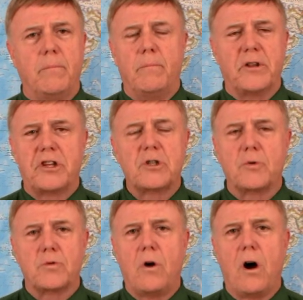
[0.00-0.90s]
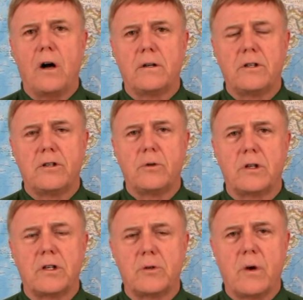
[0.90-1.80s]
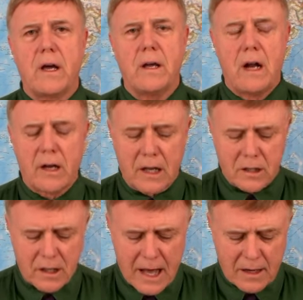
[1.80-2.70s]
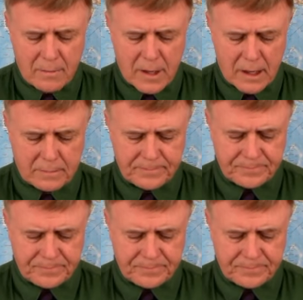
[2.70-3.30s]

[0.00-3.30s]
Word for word: But this was wrong to do it this way, and I'll get to that in a minute.